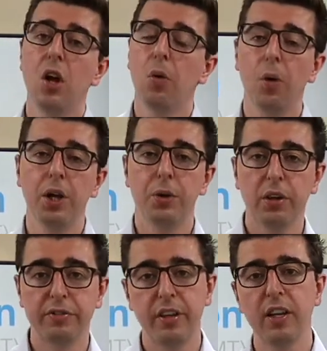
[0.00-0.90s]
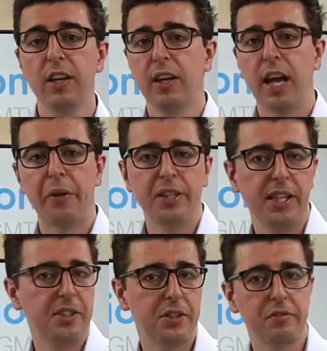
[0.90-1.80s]
what you offer, how you
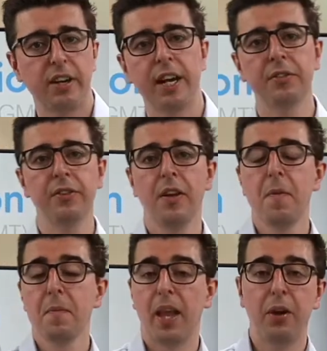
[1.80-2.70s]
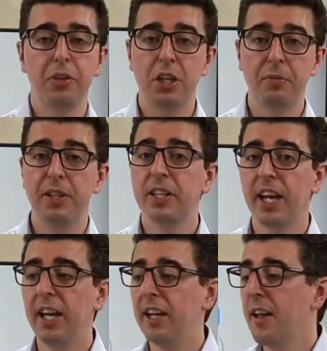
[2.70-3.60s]
turn stuff around, how you
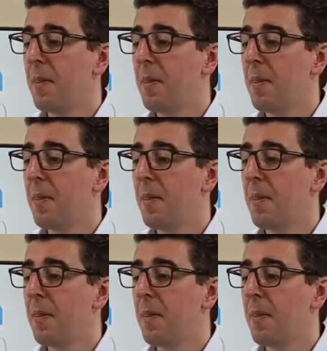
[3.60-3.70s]
communicate.